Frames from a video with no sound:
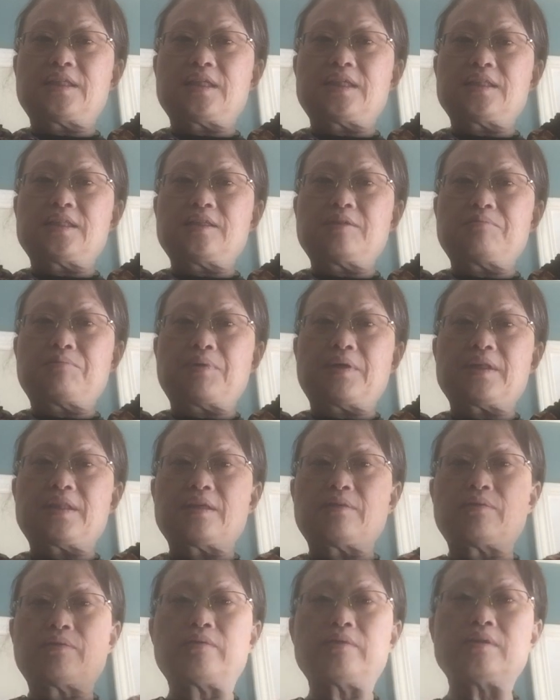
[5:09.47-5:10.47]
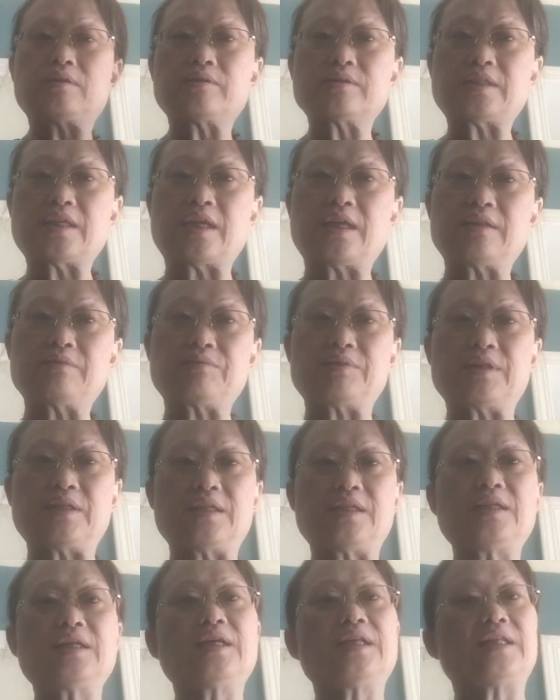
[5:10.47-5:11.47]
to take a deep breath, and when we go down,
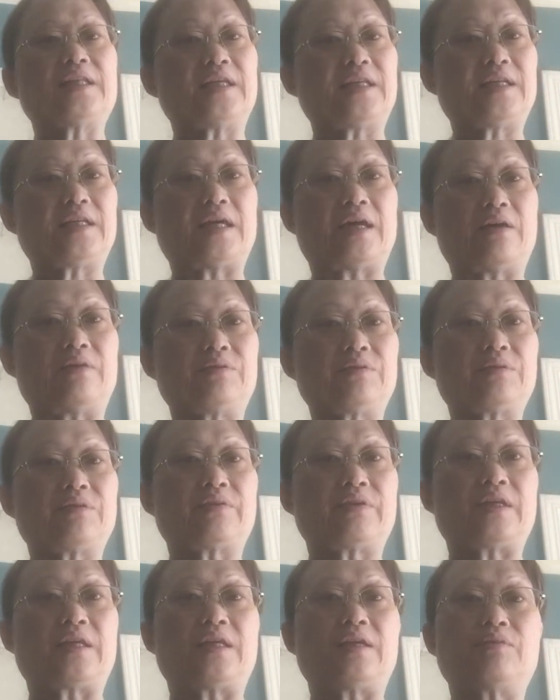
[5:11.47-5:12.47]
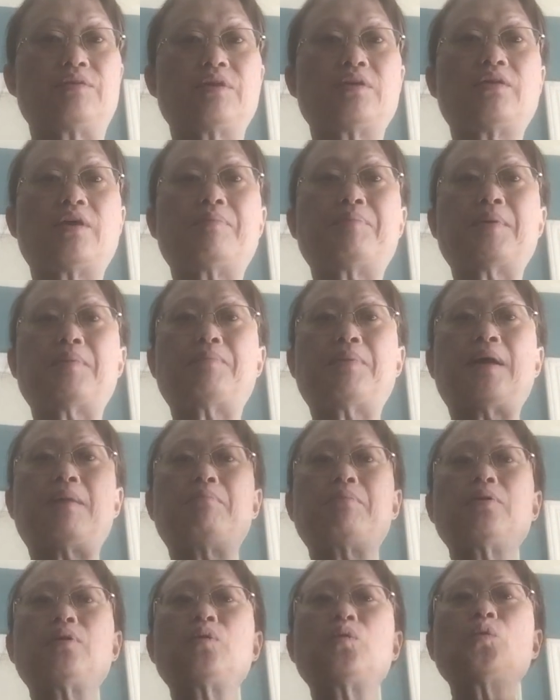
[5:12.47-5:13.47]
we let it out. Okay, here we go up, up, up.
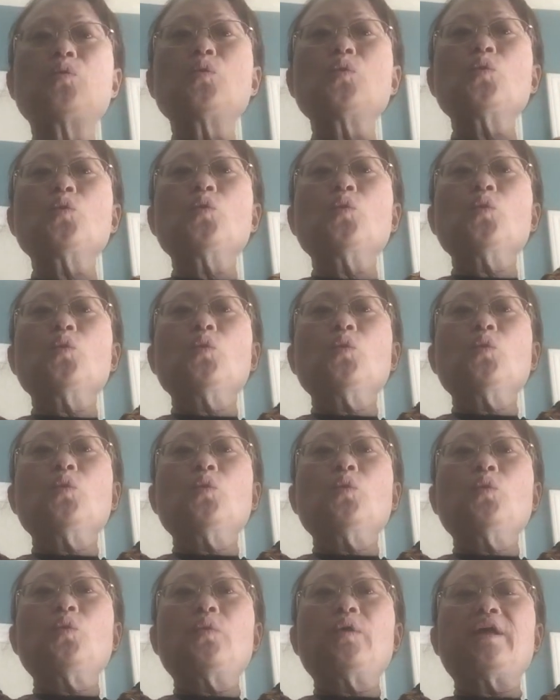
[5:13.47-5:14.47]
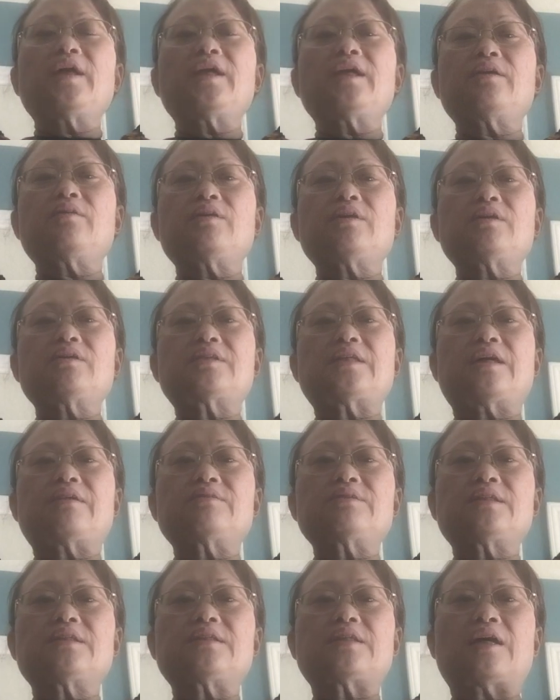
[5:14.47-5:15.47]
And here we go
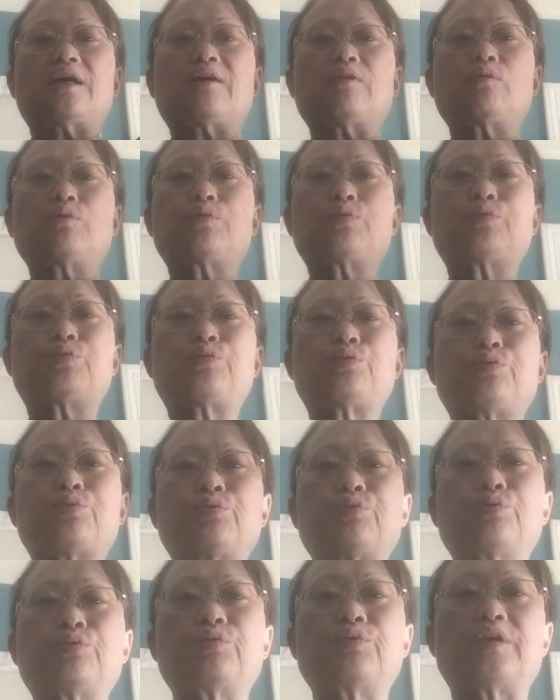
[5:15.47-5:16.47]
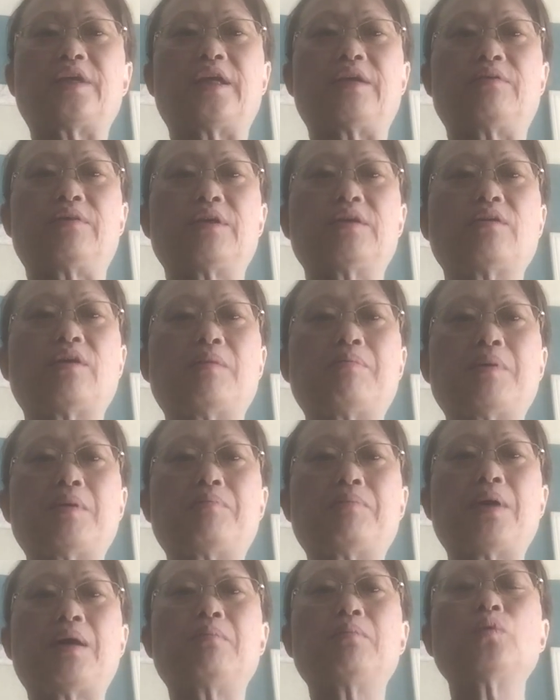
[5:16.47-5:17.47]
down, down, down. Here we go up,
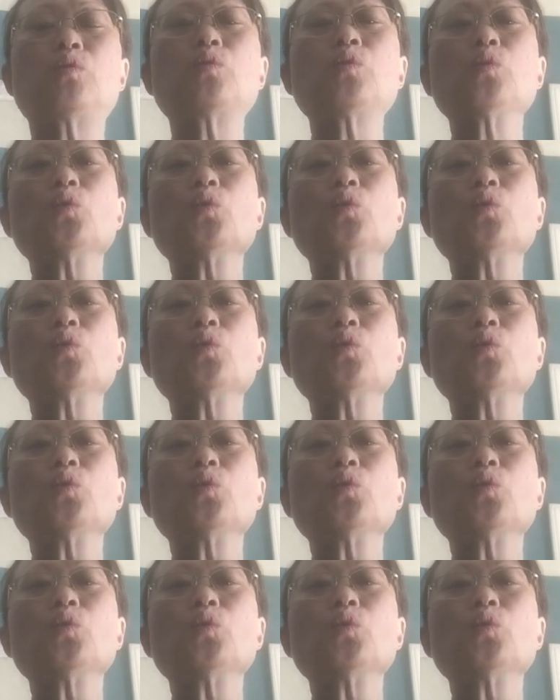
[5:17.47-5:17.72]
up, up.